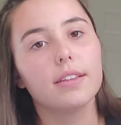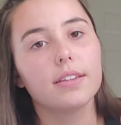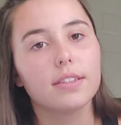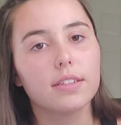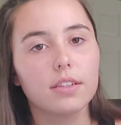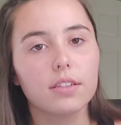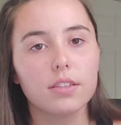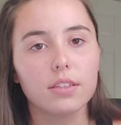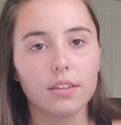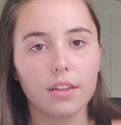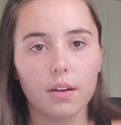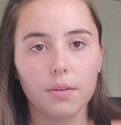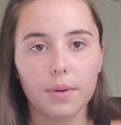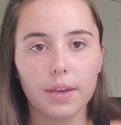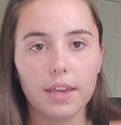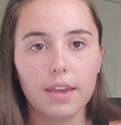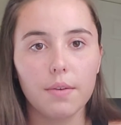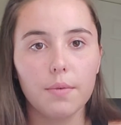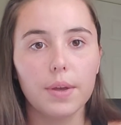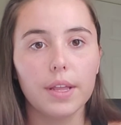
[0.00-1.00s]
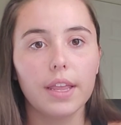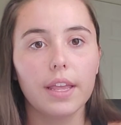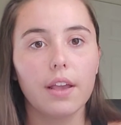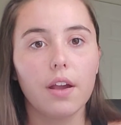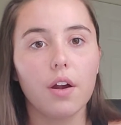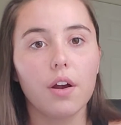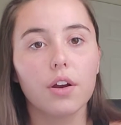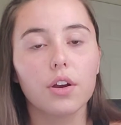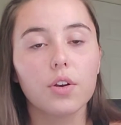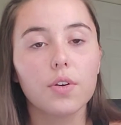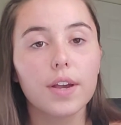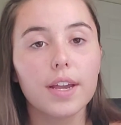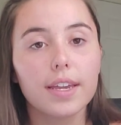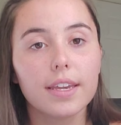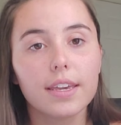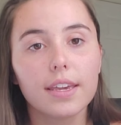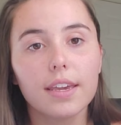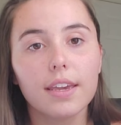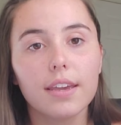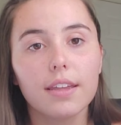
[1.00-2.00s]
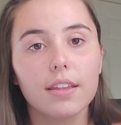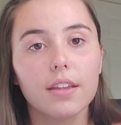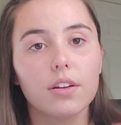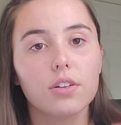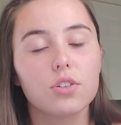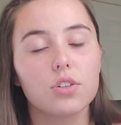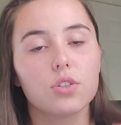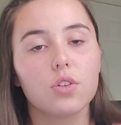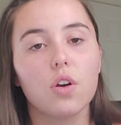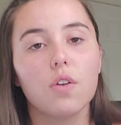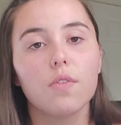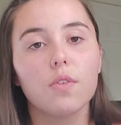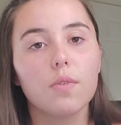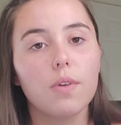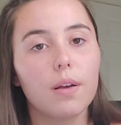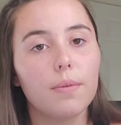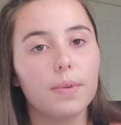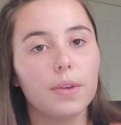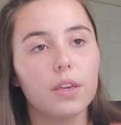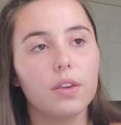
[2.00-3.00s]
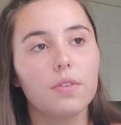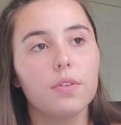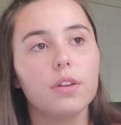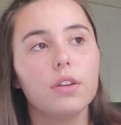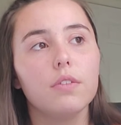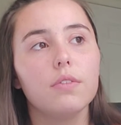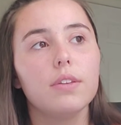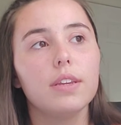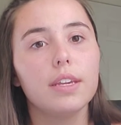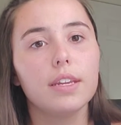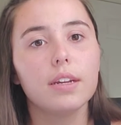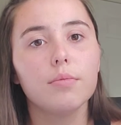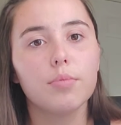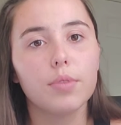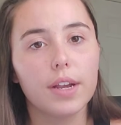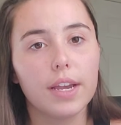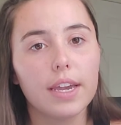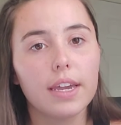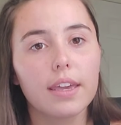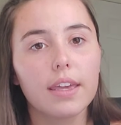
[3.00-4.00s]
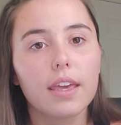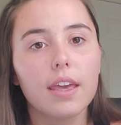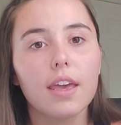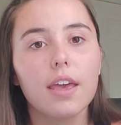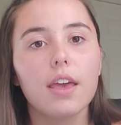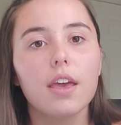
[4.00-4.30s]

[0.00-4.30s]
this is that way when they are cranky and they're just overwhelming you and you need a break,